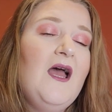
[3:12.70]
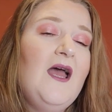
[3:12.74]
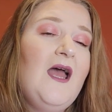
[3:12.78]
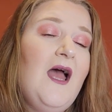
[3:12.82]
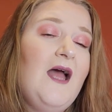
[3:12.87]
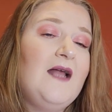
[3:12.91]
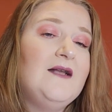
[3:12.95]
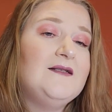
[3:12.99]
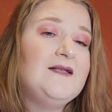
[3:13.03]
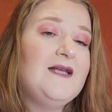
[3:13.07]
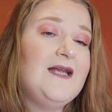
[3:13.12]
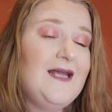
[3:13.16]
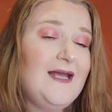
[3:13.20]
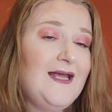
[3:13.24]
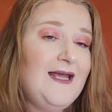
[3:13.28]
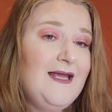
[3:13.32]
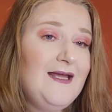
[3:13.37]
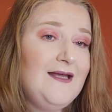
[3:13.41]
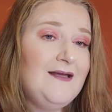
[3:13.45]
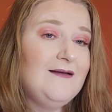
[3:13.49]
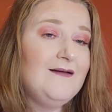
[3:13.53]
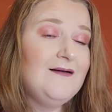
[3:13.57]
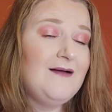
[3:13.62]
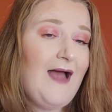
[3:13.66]
And
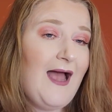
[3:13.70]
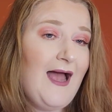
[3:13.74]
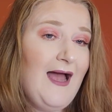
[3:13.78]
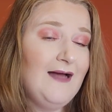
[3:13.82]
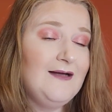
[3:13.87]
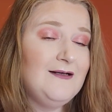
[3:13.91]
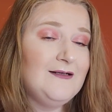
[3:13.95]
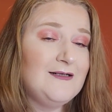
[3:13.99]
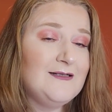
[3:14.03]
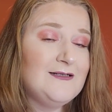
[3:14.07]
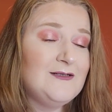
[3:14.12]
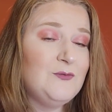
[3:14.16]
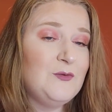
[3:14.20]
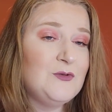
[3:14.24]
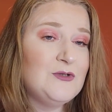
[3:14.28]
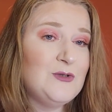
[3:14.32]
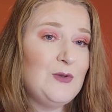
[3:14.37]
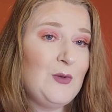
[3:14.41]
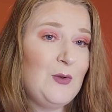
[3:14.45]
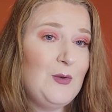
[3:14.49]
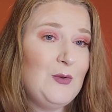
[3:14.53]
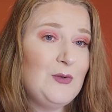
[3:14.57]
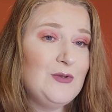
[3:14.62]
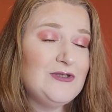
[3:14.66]
he, Angus, was
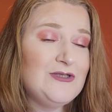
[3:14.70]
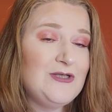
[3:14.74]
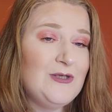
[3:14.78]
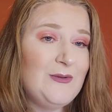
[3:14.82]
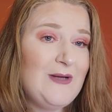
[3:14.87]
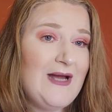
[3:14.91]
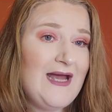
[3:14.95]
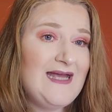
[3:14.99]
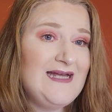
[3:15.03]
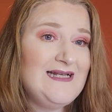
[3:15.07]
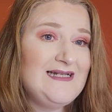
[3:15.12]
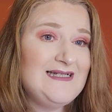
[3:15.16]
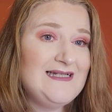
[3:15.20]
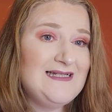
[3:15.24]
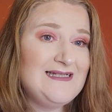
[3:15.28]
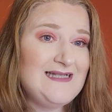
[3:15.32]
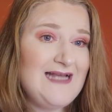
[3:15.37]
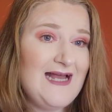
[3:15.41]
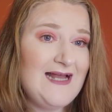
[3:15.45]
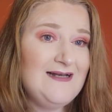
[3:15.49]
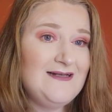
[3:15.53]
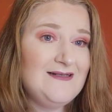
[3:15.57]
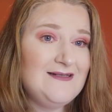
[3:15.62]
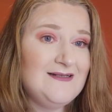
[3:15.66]
also a
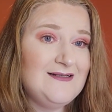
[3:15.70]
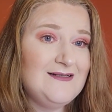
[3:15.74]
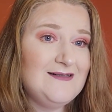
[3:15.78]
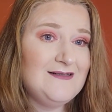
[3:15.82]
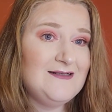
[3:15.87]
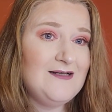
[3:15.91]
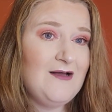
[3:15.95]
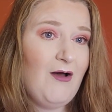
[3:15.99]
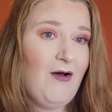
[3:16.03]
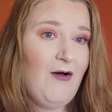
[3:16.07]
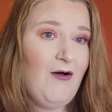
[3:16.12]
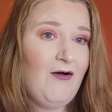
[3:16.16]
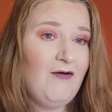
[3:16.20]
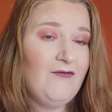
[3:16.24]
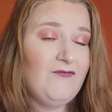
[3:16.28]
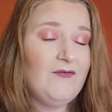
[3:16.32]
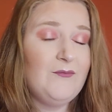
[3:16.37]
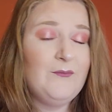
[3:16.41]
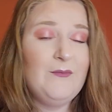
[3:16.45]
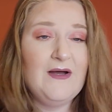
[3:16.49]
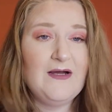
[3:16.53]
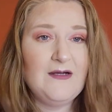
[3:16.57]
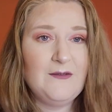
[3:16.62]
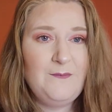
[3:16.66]
descendant of
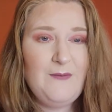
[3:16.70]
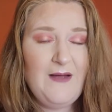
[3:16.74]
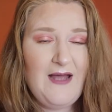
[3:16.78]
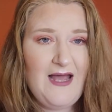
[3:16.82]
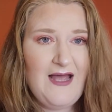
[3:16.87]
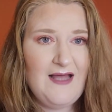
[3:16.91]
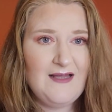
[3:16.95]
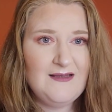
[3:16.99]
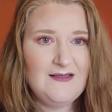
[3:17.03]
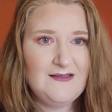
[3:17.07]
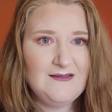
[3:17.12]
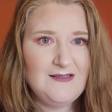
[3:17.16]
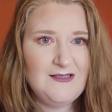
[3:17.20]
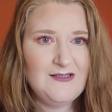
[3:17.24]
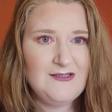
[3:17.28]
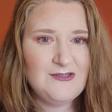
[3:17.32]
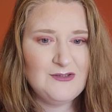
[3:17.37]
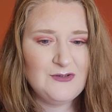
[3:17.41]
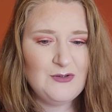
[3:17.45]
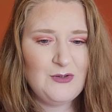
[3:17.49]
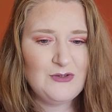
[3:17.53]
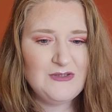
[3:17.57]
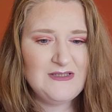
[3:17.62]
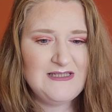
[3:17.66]
Macbeth, the
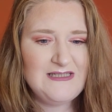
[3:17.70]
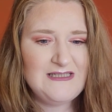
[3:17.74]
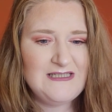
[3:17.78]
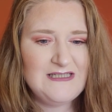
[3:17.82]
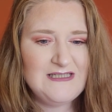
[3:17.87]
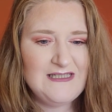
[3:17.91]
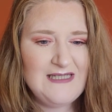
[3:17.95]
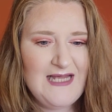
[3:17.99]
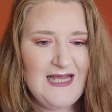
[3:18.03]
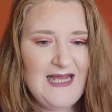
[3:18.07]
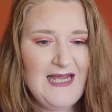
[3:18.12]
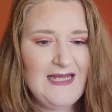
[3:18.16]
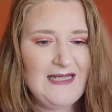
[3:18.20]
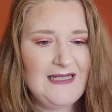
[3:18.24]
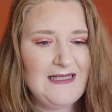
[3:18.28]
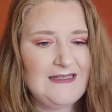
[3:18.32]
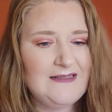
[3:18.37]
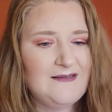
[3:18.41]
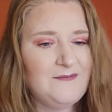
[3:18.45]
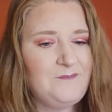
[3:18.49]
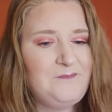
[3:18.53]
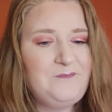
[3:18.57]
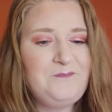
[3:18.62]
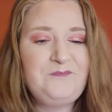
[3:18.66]
Scottish
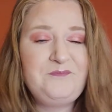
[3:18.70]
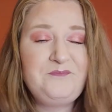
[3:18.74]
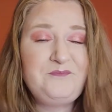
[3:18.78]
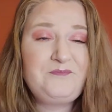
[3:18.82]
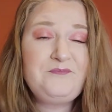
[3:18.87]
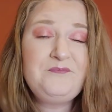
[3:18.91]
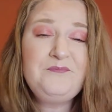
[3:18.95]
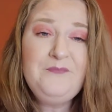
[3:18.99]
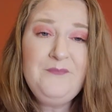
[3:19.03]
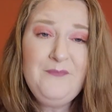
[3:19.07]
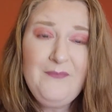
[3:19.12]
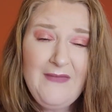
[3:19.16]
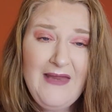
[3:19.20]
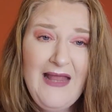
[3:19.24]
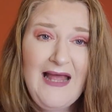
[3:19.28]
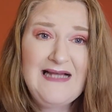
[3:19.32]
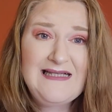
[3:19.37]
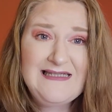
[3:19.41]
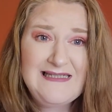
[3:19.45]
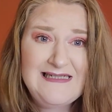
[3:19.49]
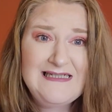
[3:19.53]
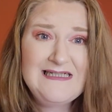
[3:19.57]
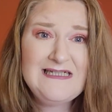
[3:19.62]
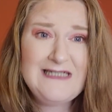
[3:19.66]
king,
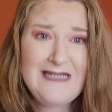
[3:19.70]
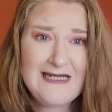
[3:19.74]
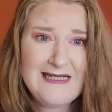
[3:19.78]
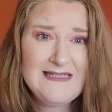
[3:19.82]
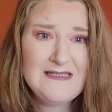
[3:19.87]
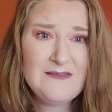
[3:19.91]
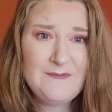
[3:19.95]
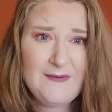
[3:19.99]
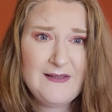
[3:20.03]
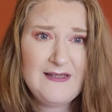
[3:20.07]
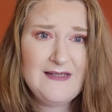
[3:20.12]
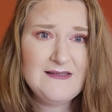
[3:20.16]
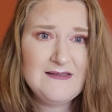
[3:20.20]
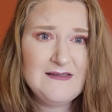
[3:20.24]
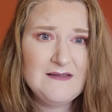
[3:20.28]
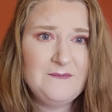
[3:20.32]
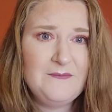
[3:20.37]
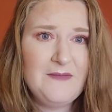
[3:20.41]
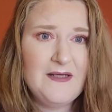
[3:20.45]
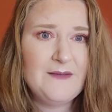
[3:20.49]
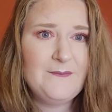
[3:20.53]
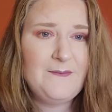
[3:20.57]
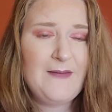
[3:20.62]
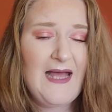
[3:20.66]
as in Shakespeare's
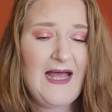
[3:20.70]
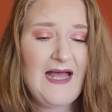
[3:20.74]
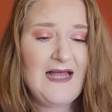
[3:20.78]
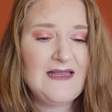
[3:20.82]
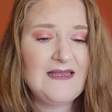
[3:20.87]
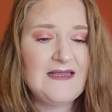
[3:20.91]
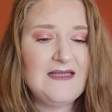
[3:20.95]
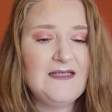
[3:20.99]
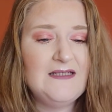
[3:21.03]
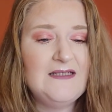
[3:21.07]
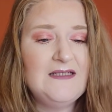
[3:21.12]
Macbeth.